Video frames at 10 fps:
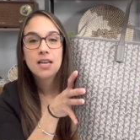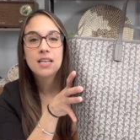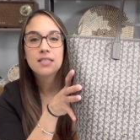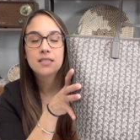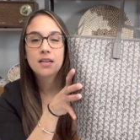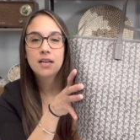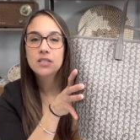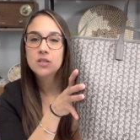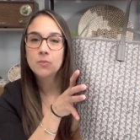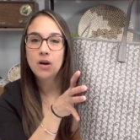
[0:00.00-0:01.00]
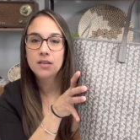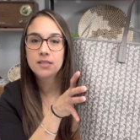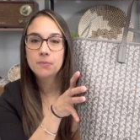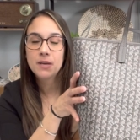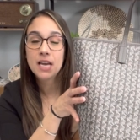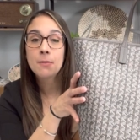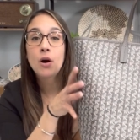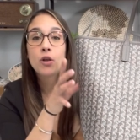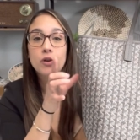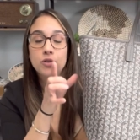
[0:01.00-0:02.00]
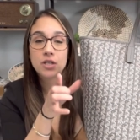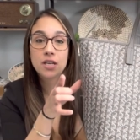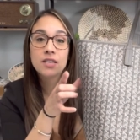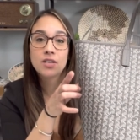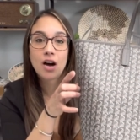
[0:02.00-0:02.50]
It's not as small as a PM, although she does